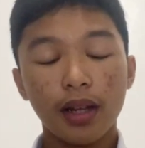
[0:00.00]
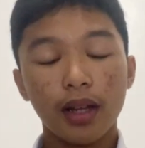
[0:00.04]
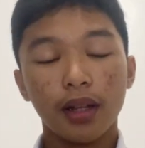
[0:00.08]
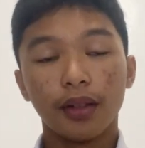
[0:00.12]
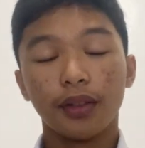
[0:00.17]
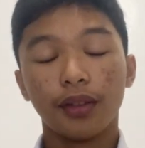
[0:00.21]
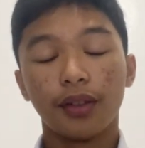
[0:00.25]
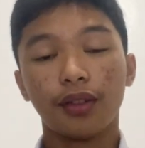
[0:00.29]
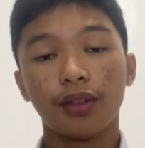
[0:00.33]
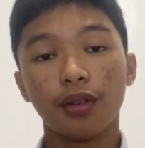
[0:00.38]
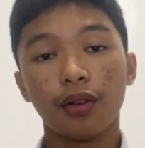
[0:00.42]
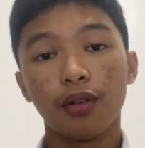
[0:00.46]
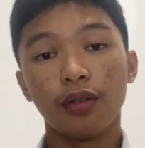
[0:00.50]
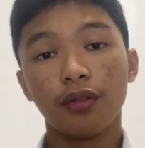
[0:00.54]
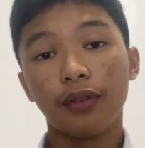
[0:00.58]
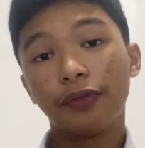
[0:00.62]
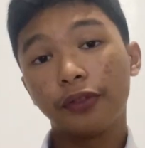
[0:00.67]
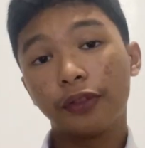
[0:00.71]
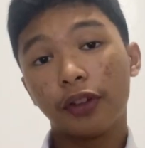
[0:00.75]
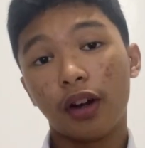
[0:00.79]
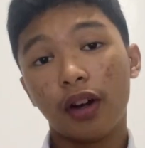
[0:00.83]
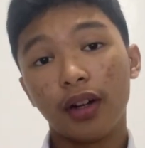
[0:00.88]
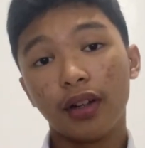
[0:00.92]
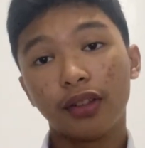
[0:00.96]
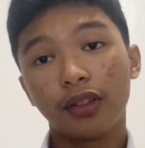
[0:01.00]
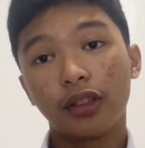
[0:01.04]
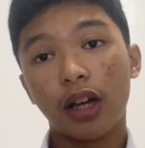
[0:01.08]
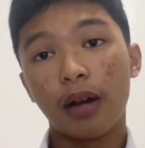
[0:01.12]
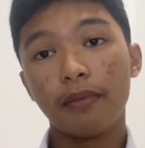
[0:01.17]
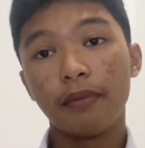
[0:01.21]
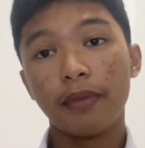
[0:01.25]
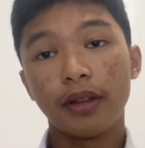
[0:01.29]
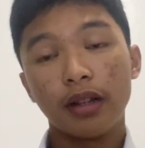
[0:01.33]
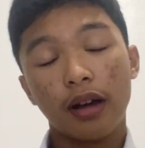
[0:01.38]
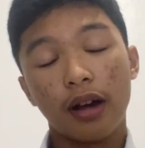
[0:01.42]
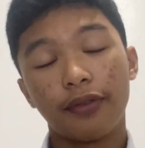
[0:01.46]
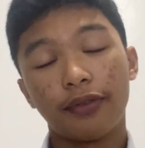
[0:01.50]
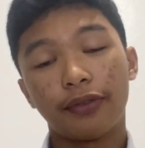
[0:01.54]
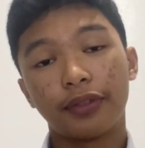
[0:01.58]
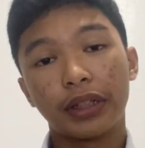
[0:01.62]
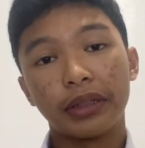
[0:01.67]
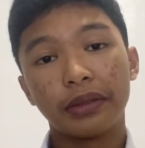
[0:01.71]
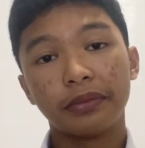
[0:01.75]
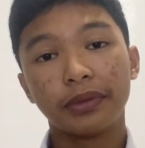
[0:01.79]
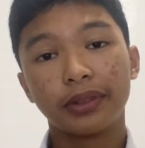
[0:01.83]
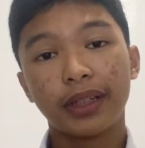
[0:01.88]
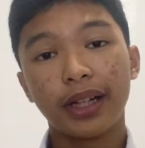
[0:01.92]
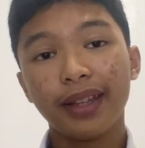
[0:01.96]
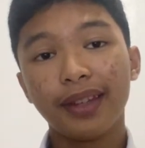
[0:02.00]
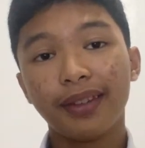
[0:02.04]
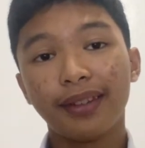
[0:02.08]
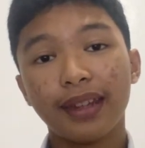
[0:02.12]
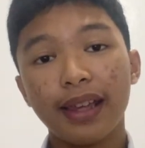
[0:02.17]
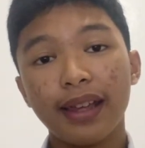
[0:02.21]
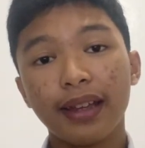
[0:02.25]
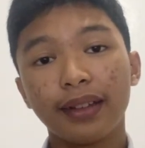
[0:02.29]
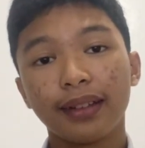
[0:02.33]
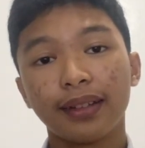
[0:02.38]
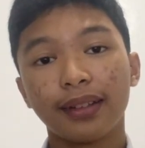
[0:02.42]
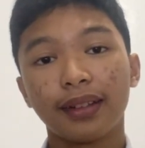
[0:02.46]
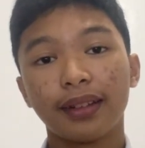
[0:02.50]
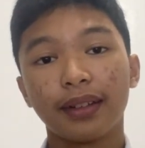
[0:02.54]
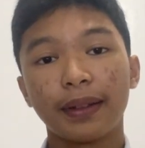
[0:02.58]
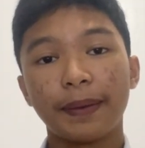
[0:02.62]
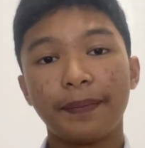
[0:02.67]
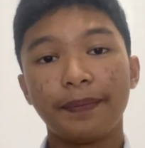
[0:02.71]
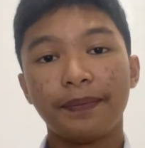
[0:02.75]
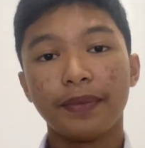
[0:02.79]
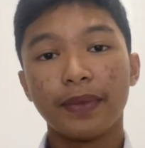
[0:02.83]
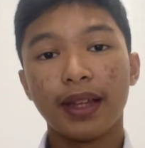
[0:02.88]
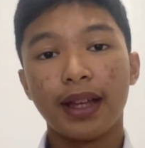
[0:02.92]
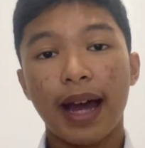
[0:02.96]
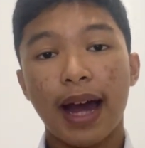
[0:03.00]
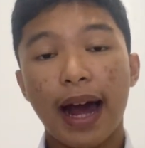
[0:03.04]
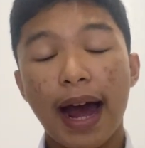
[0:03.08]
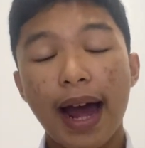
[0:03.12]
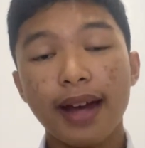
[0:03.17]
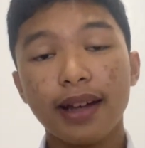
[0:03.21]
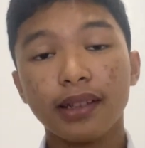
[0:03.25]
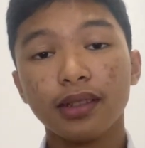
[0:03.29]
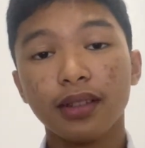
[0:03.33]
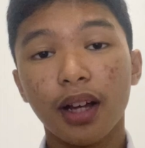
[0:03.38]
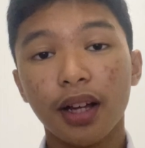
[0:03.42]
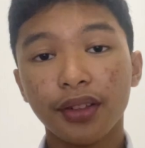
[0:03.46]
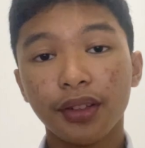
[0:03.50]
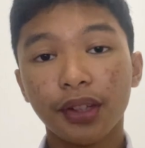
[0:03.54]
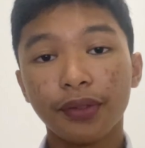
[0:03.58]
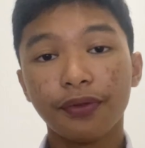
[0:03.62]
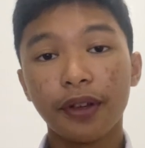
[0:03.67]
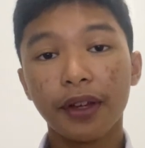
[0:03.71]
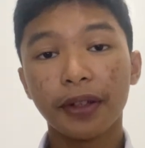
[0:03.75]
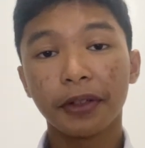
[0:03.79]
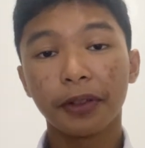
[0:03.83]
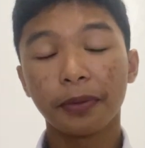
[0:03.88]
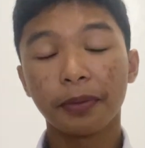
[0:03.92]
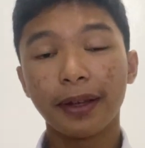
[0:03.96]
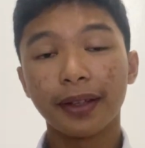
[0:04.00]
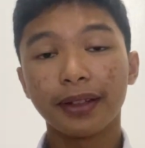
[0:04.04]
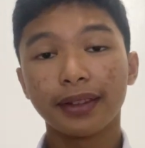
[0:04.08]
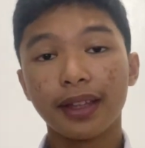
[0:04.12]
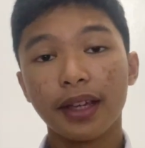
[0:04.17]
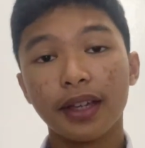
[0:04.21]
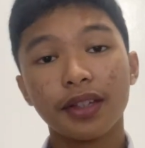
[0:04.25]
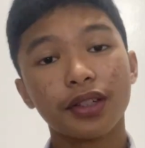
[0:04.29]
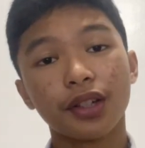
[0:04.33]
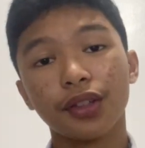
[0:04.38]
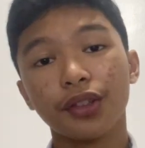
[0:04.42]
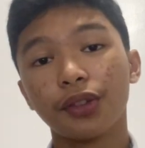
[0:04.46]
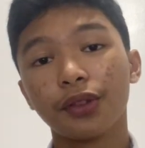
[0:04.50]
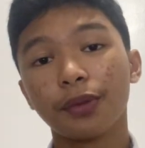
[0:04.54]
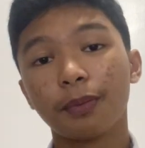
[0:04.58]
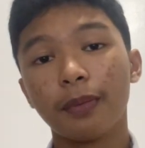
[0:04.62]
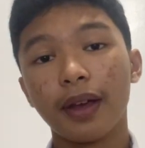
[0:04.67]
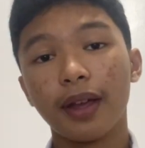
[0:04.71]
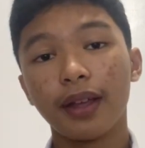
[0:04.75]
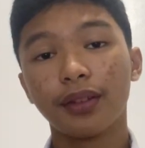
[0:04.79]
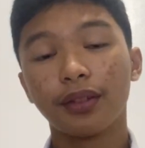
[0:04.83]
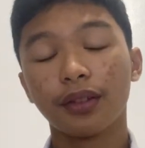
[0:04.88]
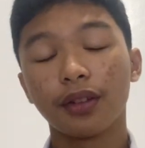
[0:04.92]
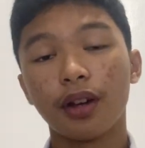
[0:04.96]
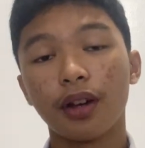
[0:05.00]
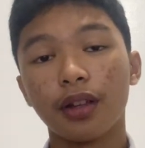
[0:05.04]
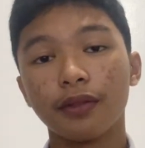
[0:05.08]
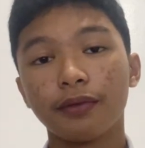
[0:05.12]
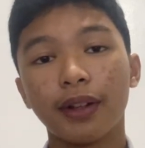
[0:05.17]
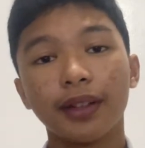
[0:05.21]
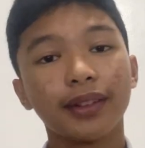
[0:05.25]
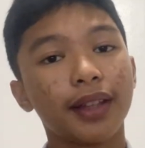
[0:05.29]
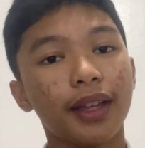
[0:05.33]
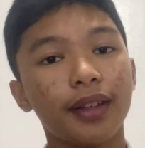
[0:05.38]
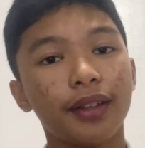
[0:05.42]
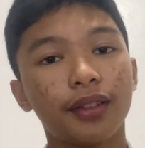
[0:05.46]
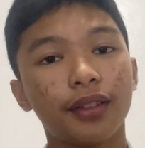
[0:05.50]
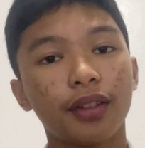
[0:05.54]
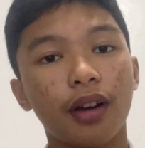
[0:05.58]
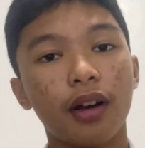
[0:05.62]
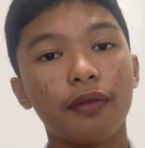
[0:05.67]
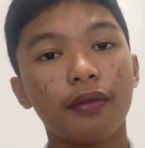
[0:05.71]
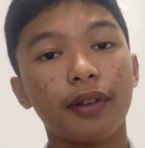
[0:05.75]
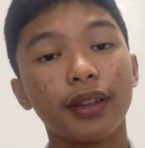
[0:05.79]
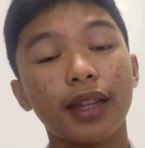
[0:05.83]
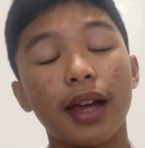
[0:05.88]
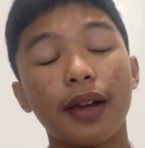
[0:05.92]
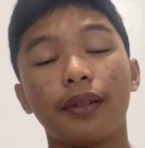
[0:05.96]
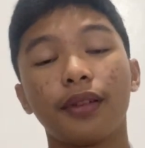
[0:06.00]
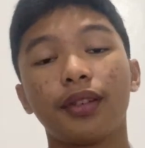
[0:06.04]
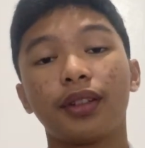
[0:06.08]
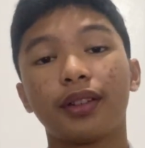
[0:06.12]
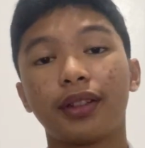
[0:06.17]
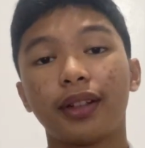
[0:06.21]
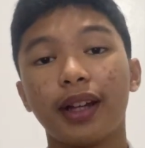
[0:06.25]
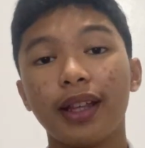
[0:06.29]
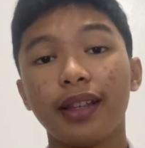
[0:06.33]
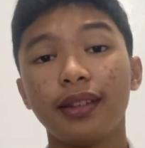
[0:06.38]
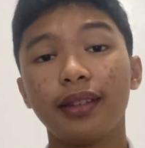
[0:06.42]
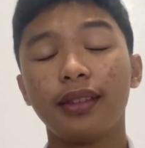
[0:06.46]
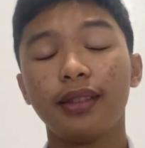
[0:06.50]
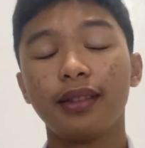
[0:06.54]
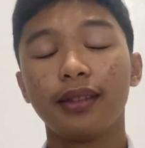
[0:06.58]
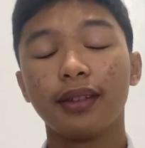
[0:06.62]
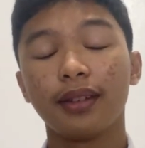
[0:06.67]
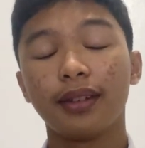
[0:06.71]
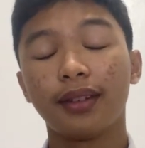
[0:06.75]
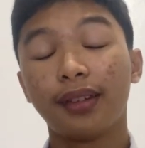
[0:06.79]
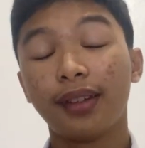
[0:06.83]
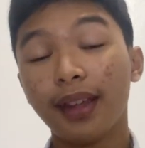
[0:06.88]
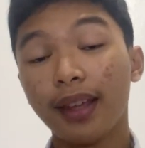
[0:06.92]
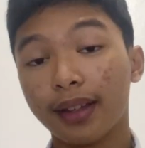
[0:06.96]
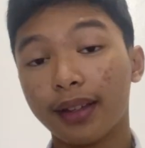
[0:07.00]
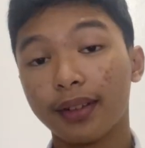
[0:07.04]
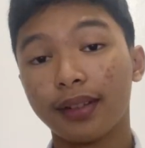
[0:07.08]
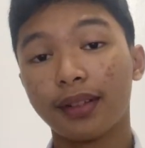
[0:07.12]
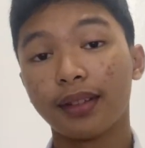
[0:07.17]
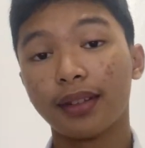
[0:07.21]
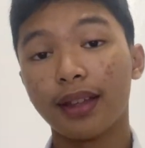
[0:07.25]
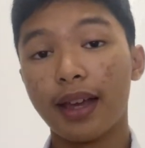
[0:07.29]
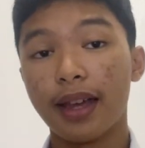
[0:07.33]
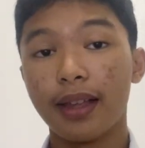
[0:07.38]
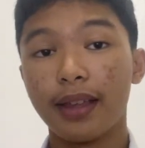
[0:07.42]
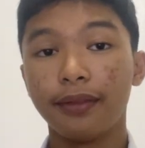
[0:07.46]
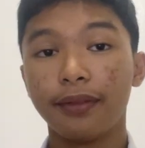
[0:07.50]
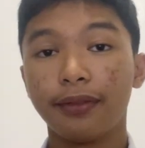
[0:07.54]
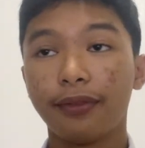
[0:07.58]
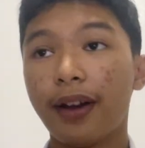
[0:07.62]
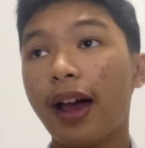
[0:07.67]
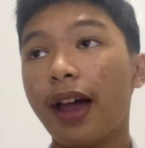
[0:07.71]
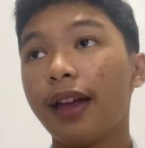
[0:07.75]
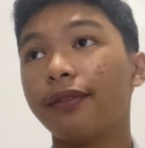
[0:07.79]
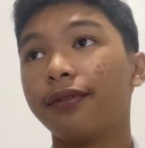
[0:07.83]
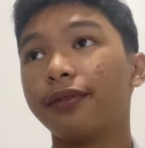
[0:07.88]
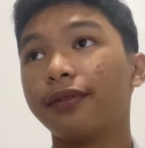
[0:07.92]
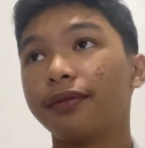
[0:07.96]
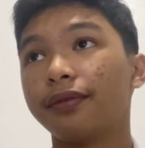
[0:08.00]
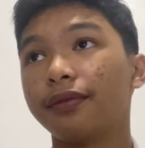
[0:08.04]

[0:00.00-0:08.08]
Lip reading: So, of course, coming off from grade 6, I had lots of expectations based on what I saw when I was grade 6 and 5.